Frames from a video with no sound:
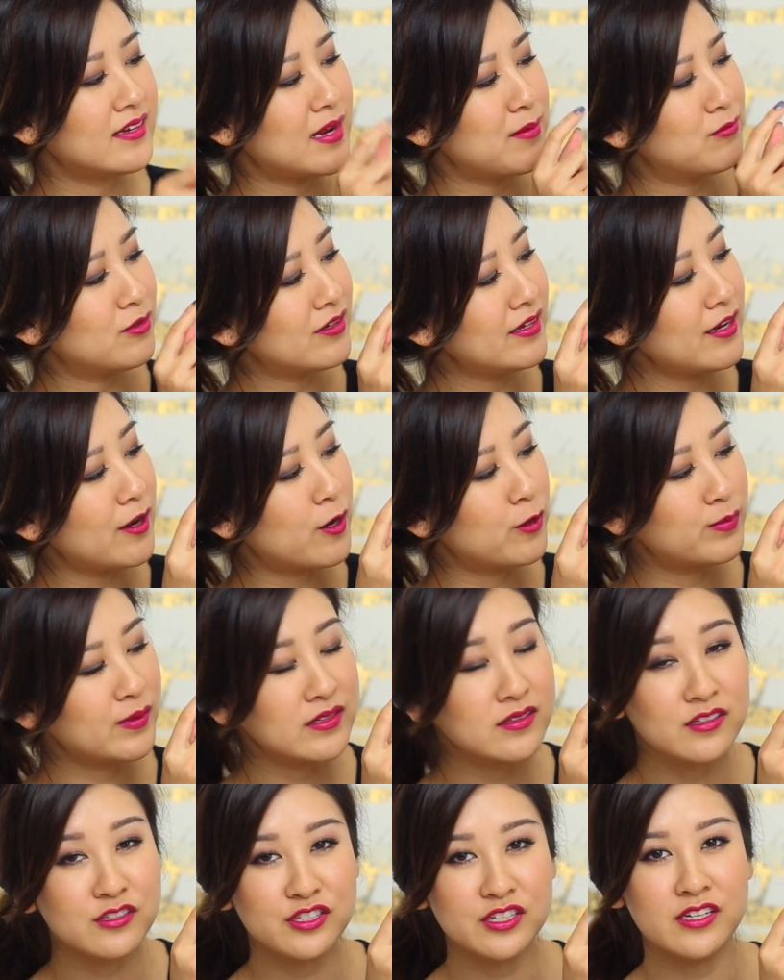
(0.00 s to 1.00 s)
and I'm really
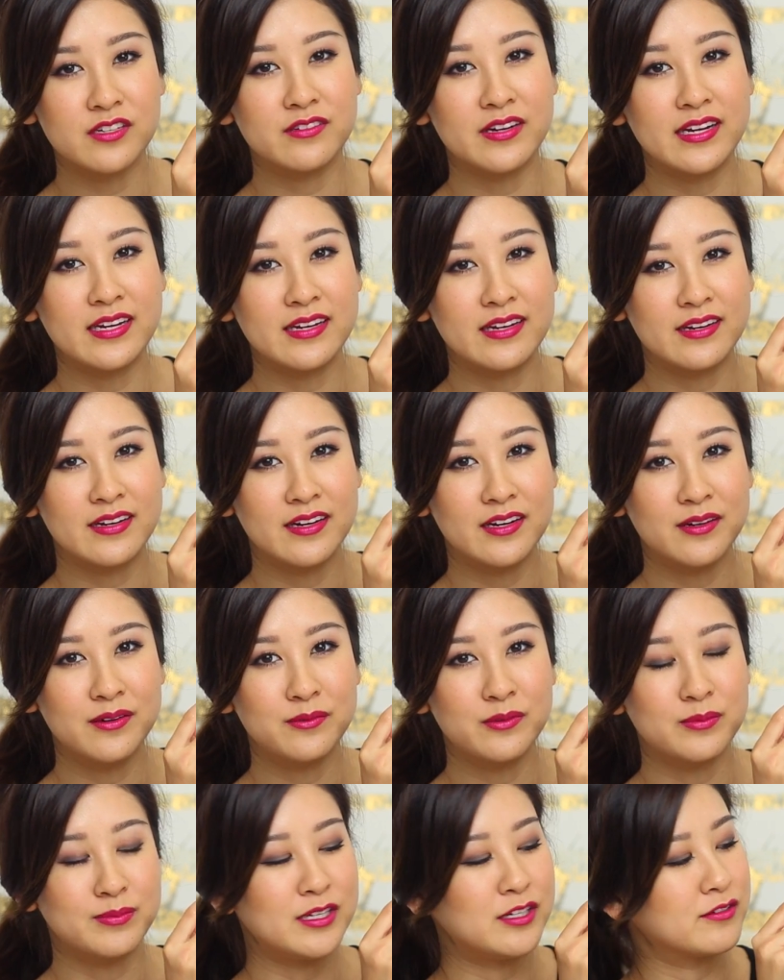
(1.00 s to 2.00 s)
hoping this shade right here
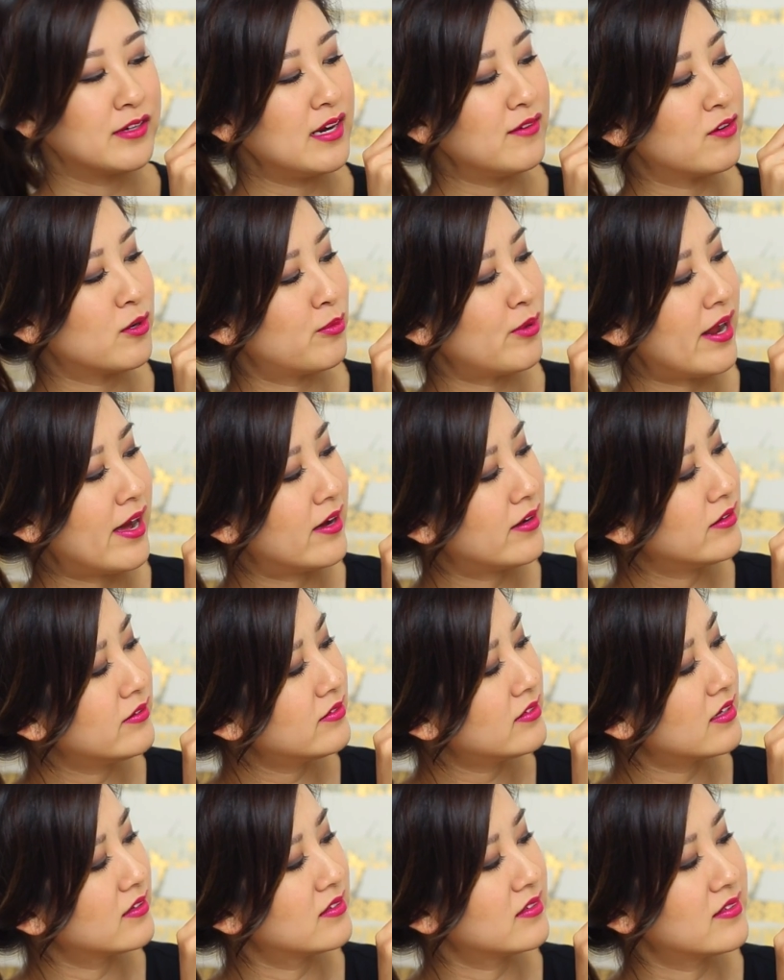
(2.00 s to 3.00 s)
will be great for
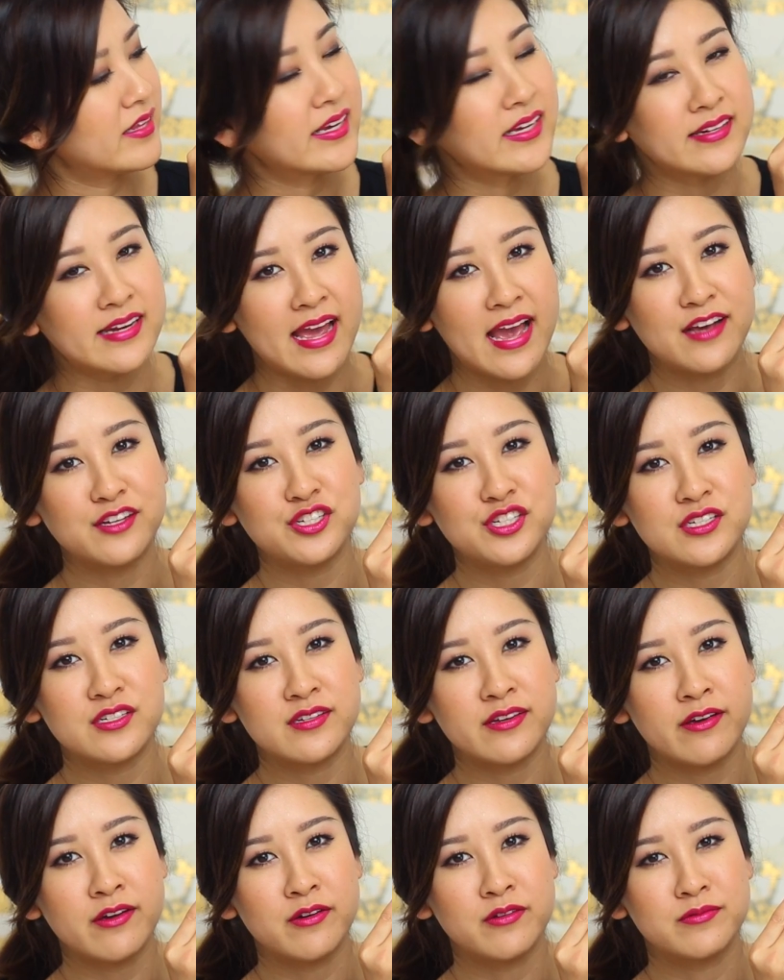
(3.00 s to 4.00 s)
brows because it's like an ashy
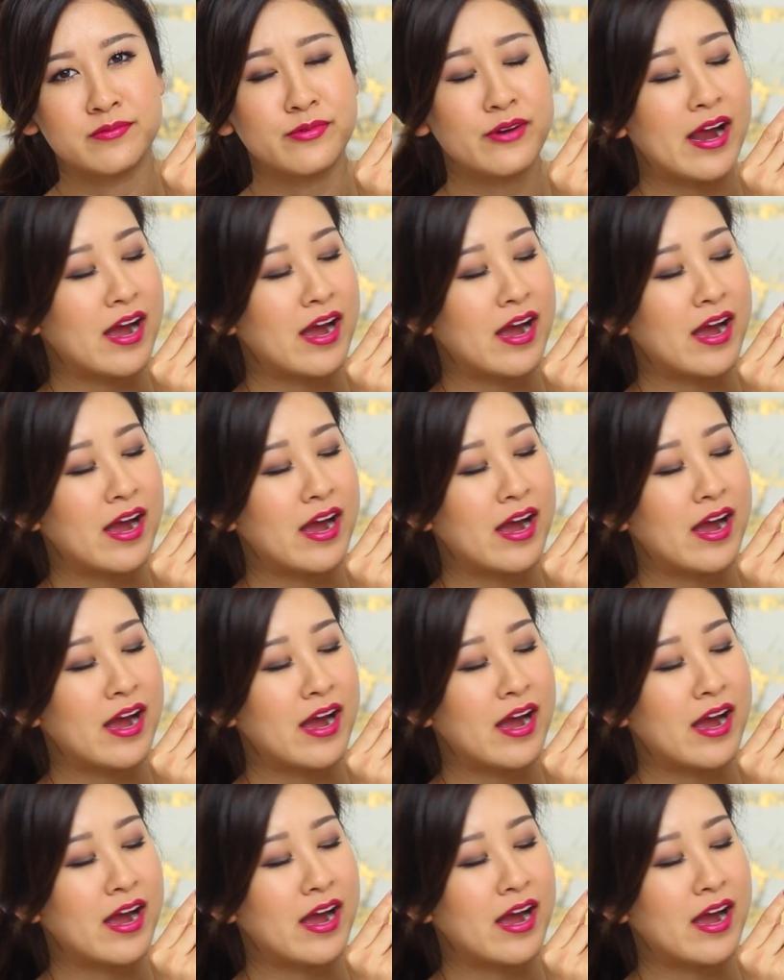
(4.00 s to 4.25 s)
tone